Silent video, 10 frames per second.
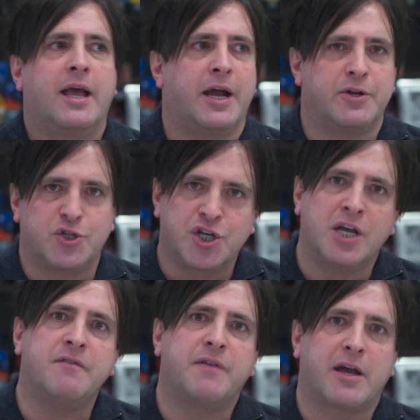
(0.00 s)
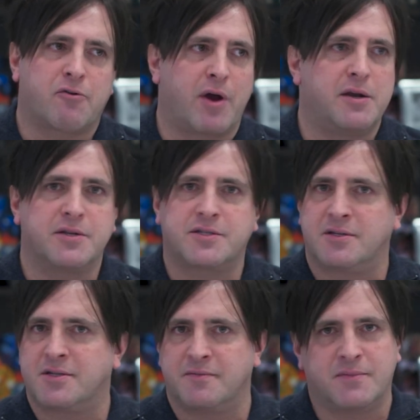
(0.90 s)
and achieve that greatness
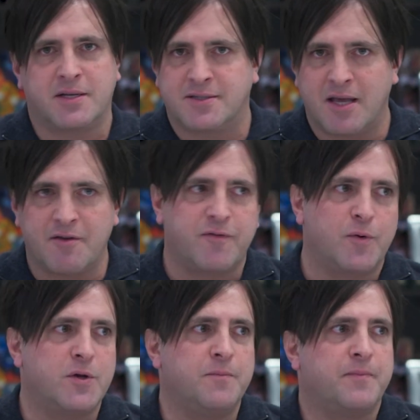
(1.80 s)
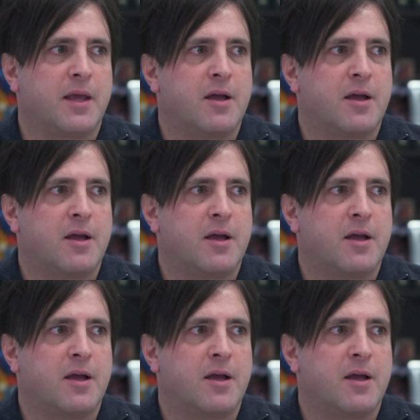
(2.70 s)
that's there for you,